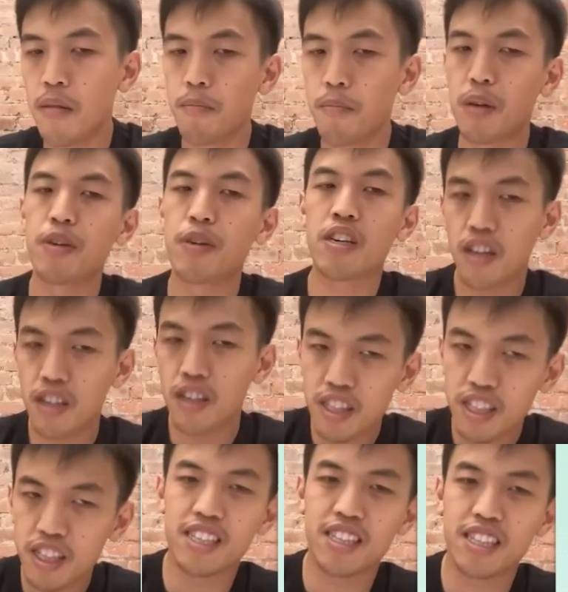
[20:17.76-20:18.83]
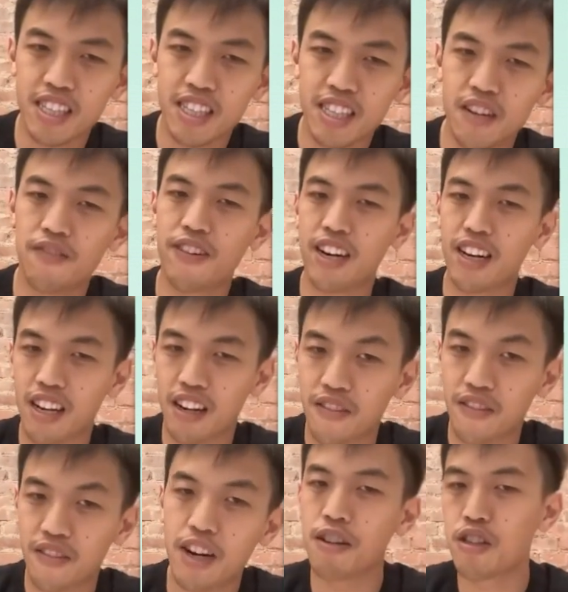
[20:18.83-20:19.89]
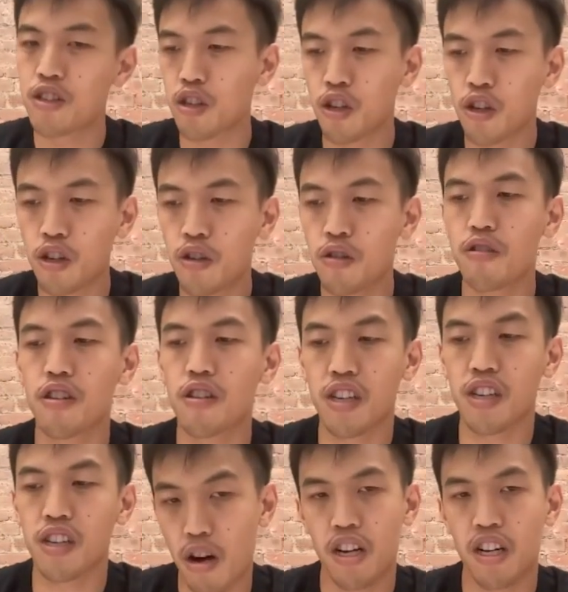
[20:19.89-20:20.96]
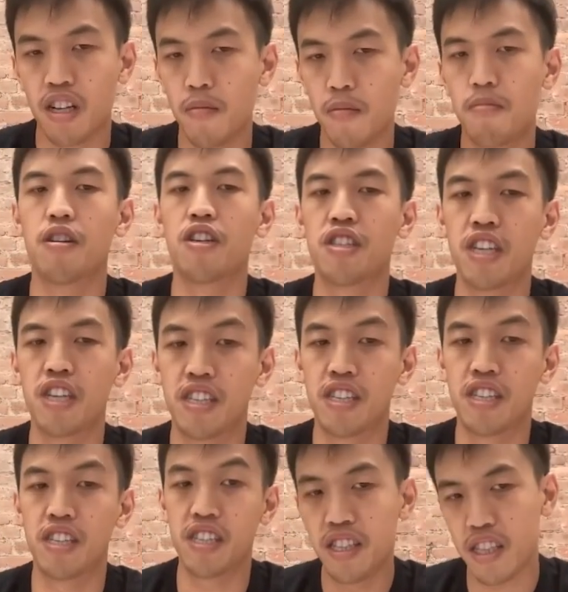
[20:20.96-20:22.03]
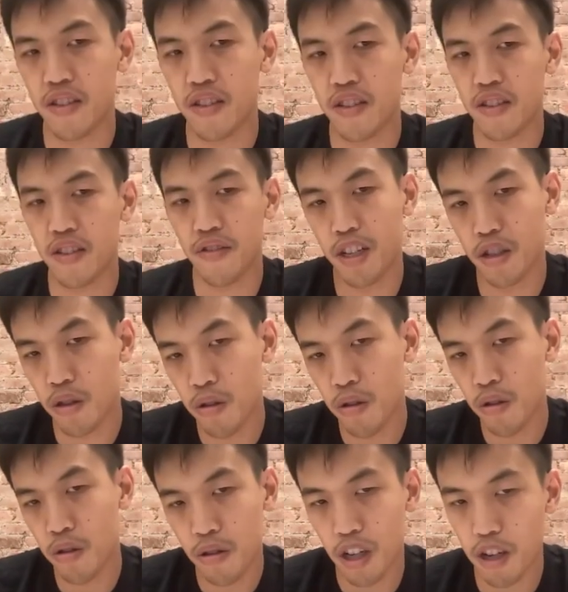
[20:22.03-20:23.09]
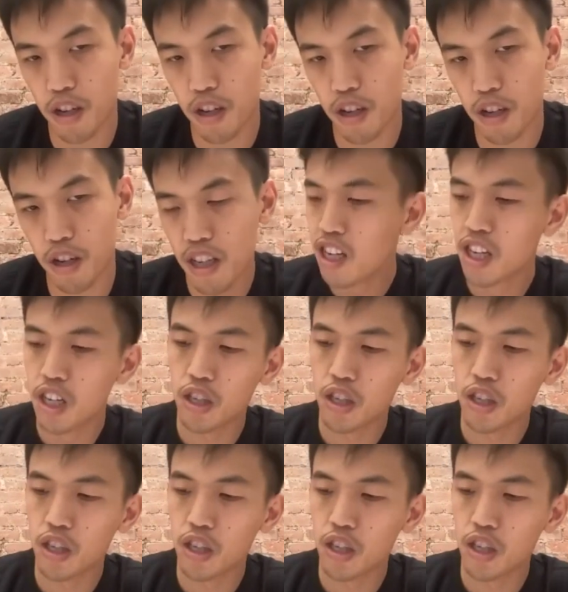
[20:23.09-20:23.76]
But because there is this kind of very secure canonical bridge that does exist from L2 to L1,